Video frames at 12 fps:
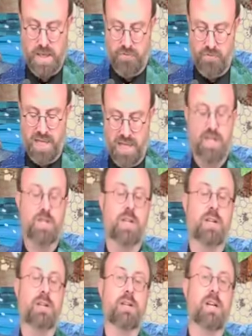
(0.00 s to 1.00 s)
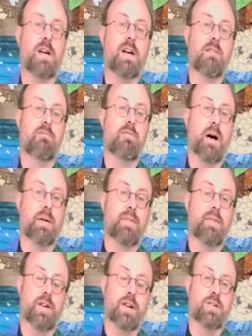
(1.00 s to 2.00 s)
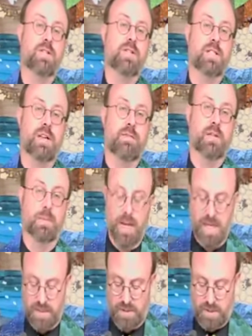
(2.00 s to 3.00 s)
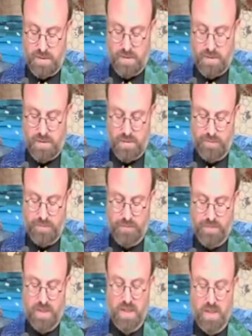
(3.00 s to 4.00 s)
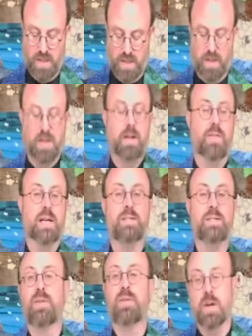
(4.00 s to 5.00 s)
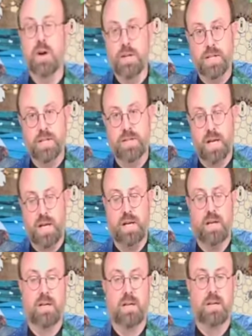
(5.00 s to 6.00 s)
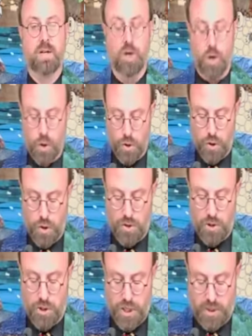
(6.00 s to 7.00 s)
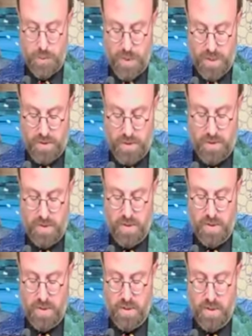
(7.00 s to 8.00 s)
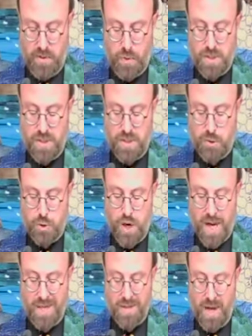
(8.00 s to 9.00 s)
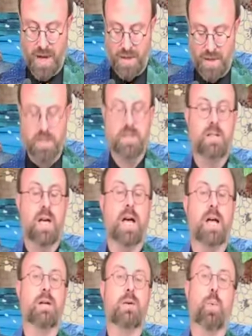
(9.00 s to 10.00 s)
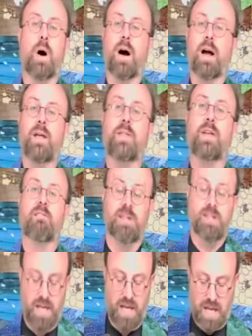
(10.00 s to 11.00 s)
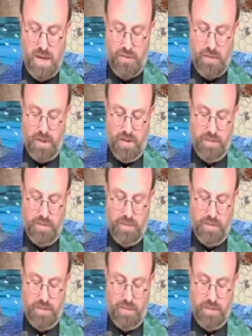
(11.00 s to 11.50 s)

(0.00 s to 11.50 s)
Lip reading: religion rather than on a civil basis. There's theodicy, or God judgment, which is trying to understand why there is evil.